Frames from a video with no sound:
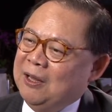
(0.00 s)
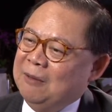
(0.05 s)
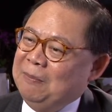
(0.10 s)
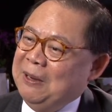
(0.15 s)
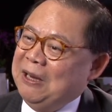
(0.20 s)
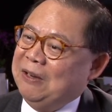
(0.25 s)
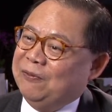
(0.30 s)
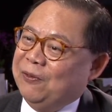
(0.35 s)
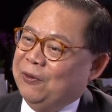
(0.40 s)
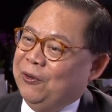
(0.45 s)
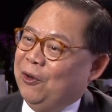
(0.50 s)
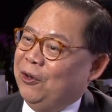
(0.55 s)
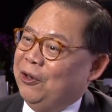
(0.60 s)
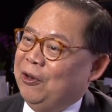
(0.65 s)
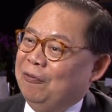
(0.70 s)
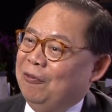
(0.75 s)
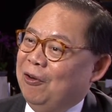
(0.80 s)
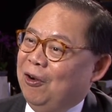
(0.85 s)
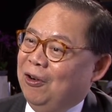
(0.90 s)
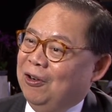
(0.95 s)
bid for
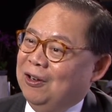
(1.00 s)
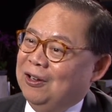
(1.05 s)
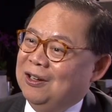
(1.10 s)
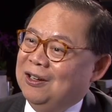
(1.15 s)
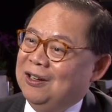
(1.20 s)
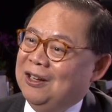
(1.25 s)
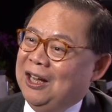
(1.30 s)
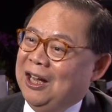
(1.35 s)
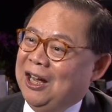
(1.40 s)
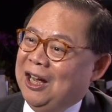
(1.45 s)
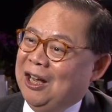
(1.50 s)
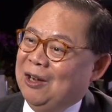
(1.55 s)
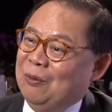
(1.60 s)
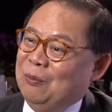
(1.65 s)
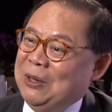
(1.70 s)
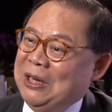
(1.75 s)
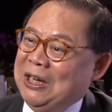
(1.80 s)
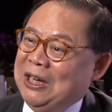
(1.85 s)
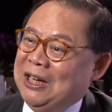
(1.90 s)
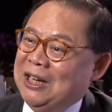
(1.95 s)
Northern Rock,
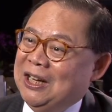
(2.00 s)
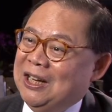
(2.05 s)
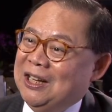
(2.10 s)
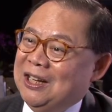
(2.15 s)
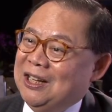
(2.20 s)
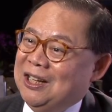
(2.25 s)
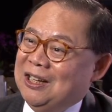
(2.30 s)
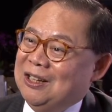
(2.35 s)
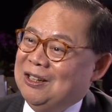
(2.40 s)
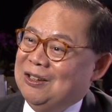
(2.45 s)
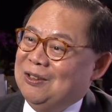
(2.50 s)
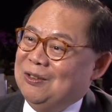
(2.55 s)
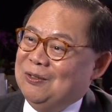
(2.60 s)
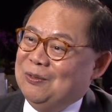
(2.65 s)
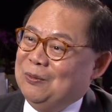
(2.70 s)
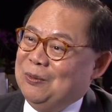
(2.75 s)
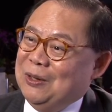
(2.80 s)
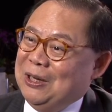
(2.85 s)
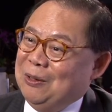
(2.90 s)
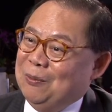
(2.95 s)

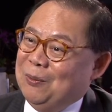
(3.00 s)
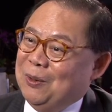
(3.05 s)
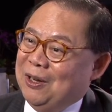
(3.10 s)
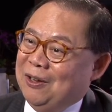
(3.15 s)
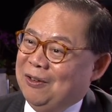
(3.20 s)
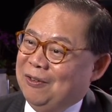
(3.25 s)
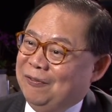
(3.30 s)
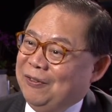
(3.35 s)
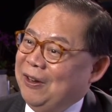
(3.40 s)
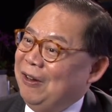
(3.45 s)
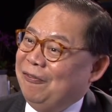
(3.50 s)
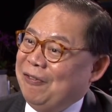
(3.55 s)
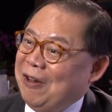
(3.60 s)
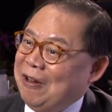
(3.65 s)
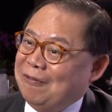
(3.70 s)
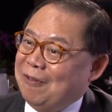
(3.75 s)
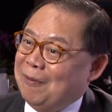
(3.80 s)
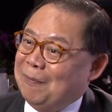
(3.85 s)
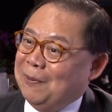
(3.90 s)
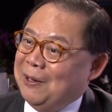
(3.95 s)
we were very
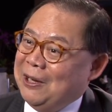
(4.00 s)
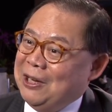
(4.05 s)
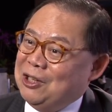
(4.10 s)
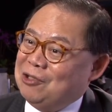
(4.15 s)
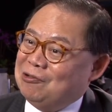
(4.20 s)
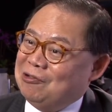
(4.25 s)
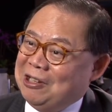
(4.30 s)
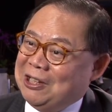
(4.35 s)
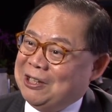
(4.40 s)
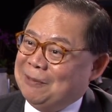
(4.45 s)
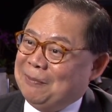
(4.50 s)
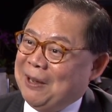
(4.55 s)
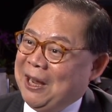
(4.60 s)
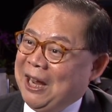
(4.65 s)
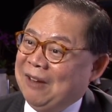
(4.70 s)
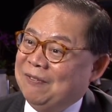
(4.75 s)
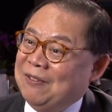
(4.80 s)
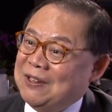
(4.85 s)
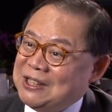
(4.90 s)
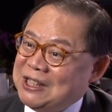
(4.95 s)
favorably treated by
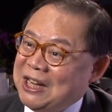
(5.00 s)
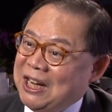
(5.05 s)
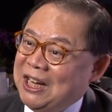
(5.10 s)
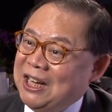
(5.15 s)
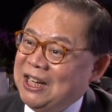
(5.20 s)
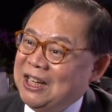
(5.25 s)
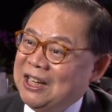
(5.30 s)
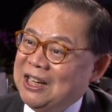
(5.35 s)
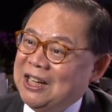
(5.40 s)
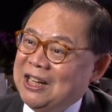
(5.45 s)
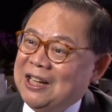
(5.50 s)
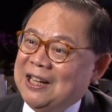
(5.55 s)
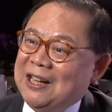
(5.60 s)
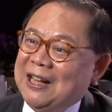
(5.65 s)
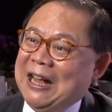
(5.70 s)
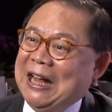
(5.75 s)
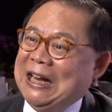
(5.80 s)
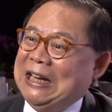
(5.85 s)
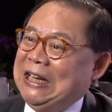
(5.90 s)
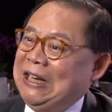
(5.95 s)
FSA,
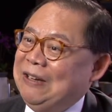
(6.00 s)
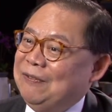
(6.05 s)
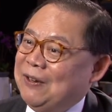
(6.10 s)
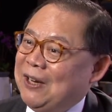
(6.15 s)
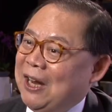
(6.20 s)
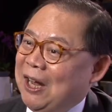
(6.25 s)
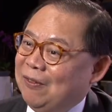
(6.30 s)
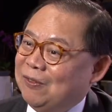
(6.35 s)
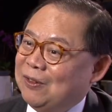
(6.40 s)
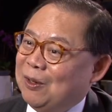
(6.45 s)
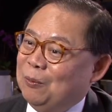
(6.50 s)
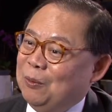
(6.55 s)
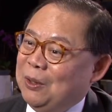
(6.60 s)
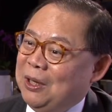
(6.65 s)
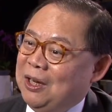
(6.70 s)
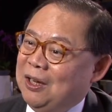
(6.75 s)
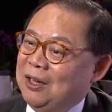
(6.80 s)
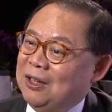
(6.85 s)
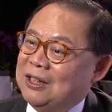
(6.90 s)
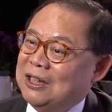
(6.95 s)
and even after
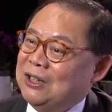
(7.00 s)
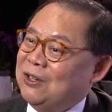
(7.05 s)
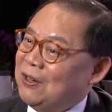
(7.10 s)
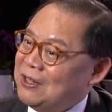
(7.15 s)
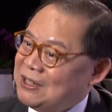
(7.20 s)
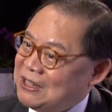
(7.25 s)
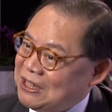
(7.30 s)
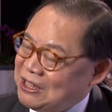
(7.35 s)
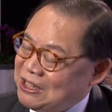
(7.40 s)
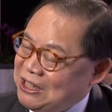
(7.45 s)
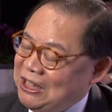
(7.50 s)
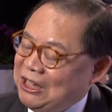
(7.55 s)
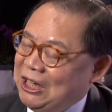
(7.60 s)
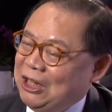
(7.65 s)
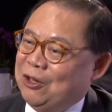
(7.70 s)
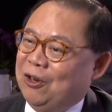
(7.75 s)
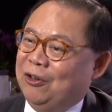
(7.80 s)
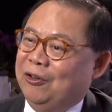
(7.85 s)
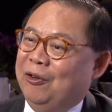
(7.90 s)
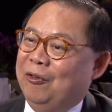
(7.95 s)
we did not succeed
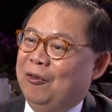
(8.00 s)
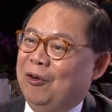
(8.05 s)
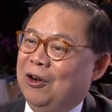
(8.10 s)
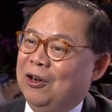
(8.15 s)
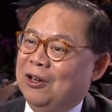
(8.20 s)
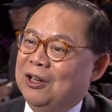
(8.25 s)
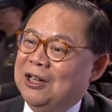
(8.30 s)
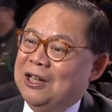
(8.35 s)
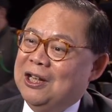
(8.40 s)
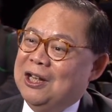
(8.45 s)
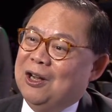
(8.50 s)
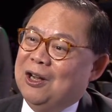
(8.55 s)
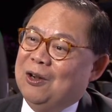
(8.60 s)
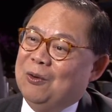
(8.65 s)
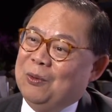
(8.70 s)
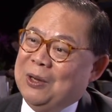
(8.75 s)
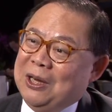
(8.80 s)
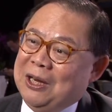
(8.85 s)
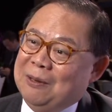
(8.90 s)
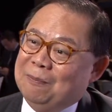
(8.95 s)
in Northern Rock,
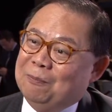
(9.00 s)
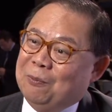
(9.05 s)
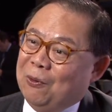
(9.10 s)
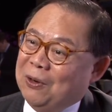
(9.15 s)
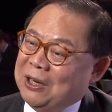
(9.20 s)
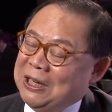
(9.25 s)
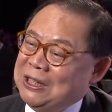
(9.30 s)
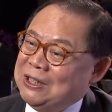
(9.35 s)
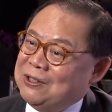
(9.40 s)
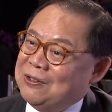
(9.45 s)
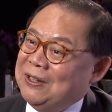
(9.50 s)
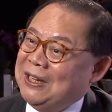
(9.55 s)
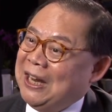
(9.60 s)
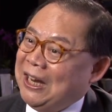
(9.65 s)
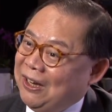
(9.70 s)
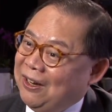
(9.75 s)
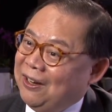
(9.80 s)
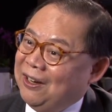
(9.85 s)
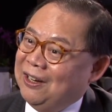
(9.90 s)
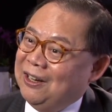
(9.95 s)
we bought into
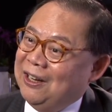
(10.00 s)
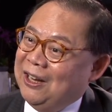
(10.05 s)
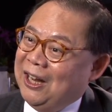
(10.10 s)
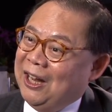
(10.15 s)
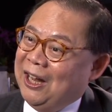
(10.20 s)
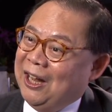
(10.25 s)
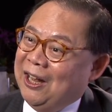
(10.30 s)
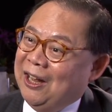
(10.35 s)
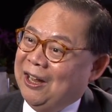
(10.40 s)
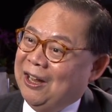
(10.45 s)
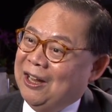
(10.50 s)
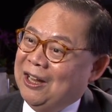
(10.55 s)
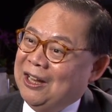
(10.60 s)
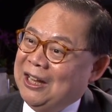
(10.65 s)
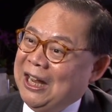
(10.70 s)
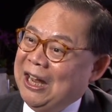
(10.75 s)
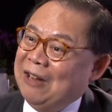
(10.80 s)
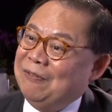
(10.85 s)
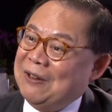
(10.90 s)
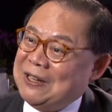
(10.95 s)
another
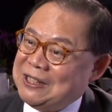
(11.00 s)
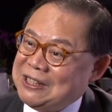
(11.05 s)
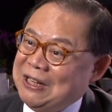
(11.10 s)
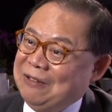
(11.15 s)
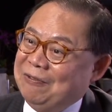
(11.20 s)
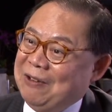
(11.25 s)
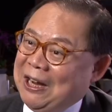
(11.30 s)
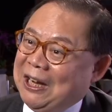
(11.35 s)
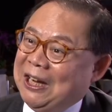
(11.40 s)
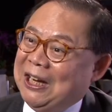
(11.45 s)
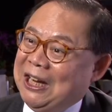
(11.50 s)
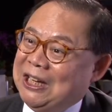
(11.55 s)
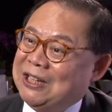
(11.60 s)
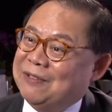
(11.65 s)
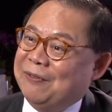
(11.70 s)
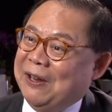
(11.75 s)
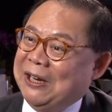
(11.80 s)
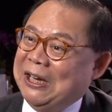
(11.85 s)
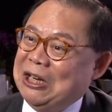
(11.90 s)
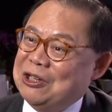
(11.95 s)
FSA
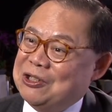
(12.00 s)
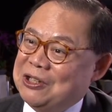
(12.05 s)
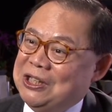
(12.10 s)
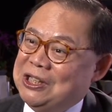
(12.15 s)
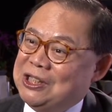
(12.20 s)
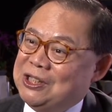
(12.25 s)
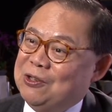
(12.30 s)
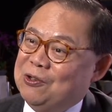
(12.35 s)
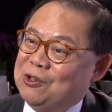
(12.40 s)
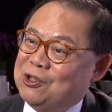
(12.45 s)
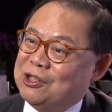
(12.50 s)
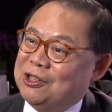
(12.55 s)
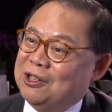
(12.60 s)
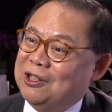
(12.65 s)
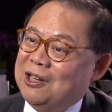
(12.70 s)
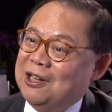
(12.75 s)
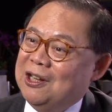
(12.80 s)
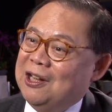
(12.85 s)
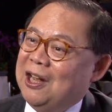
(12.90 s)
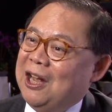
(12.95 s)
regulated financial institution,
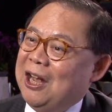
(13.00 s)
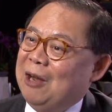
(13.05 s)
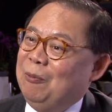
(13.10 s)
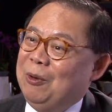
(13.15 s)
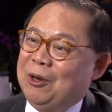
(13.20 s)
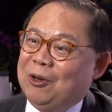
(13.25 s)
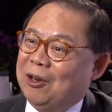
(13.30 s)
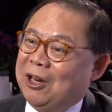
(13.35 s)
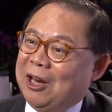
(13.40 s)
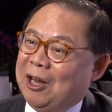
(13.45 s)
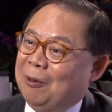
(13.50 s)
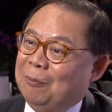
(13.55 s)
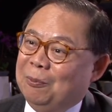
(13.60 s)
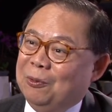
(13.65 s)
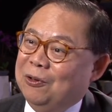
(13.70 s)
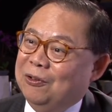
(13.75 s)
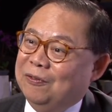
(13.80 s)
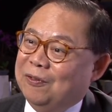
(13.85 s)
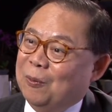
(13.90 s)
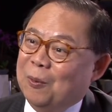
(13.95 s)
and we got our
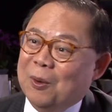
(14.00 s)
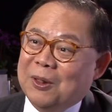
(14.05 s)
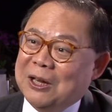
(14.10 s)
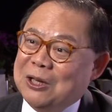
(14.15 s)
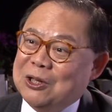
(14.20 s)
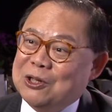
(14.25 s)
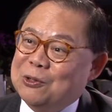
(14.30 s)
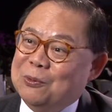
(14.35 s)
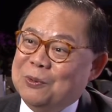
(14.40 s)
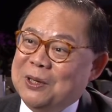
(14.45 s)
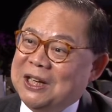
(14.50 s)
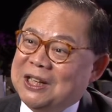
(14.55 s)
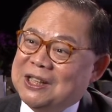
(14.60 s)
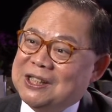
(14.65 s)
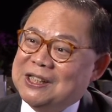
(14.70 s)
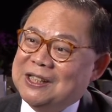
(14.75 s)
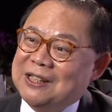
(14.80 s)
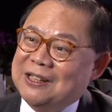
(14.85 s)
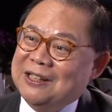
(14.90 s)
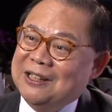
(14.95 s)
approval within 2
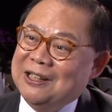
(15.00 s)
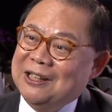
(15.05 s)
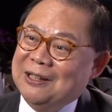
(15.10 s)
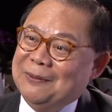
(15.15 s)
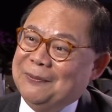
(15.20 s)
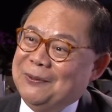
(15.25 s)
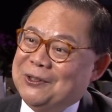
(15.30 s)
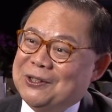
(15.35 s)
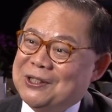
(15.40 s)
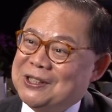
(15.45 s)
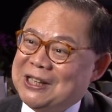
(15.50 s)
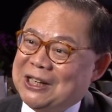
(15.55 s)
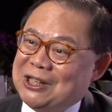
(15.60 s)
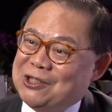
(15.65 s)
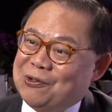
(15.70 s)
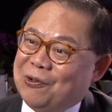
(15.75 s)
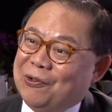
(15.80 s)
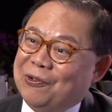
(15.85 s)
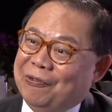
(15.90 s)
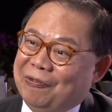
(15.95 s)
weeks, which is
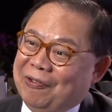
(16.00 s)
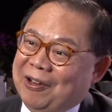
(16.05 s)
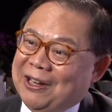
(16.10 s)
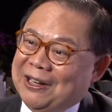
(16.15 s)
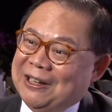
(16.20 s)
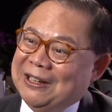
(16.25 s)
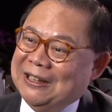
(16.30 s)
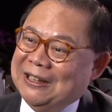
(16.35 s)
extraordinary.